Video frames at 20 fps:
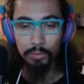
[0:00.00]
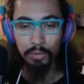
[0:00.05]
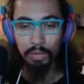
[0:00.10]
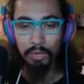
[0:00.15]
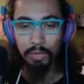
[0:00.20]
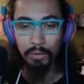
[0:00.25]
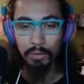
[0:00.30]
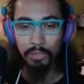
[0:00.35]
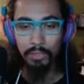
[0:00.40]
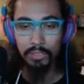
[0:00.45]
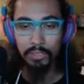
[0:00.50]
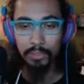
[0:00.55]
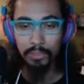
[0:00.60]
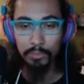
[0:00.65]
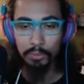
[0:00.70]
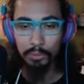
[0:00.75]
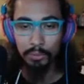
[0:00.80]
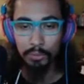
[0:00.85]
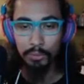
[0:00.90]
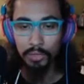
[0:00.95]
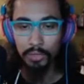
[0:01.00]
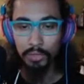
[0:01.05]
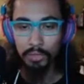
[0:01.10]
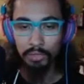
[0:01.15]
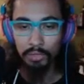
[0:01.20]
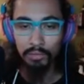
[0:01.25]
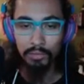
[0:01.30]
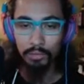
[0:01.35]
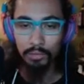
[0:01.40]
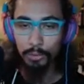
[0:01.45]
how I stumbled
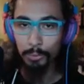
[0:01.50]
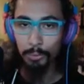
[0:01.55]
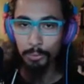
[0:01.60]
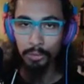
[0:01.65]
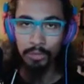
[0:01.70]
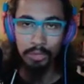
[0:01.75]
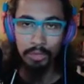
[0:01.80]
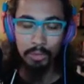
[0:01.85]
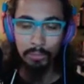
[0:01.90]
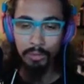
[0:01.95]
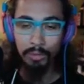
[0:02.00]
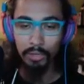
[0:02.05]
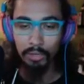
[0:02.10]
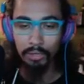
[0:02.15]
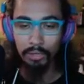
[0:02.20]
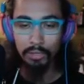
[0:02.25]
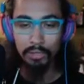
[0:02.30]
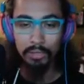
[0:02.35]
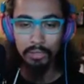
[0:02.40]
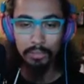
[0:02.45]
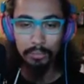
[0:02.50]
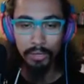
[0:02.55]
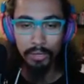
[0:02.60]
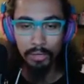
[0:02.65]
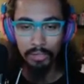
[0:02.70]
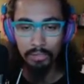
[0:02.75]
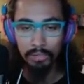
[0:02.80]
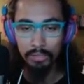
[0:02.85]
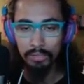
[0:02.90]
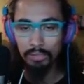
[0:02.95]
upon a sport compact car
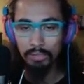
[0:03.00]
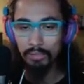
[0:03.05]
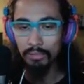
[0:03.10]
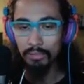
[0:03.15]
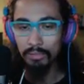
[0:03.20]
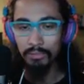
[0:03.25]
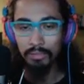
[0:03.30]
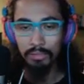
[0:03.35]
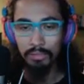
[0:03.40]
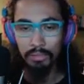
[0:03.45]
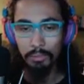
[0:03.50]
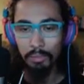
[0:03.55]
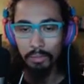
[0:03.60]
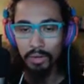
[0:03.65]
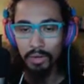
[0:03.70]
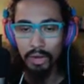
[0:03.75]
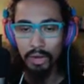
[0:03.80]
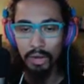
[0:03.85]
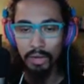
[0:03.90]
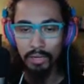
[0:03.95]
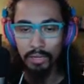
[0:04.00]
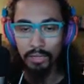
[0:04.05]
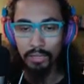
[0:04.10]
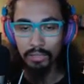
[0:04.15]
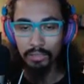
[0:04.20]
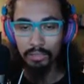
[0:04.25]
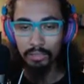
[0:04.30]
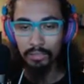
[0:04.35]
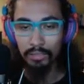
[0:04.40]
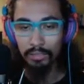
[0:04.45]
magazine in the
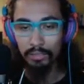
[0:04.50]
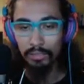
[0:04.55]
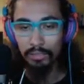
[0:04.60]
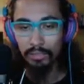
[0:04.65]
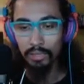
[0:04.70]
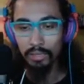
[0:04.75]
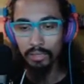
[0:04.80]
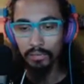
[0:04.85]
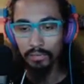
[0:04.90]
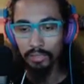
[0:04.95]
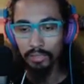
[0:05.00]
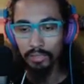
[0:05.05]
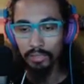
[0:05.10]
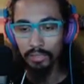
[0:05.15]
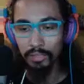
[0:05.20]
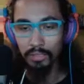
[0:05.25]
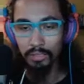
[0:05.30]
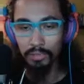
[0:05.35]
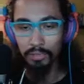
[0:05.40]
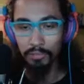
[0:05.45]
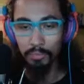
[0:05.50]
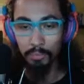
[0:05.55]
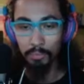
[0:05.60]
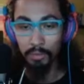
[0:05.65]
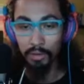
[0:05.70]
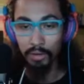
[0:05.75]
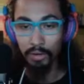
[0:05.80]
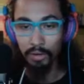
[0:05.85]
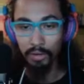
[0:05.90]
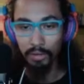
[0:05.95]
mid-90s and just kind of escalated from
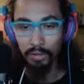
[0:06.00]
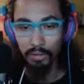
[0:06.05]
there.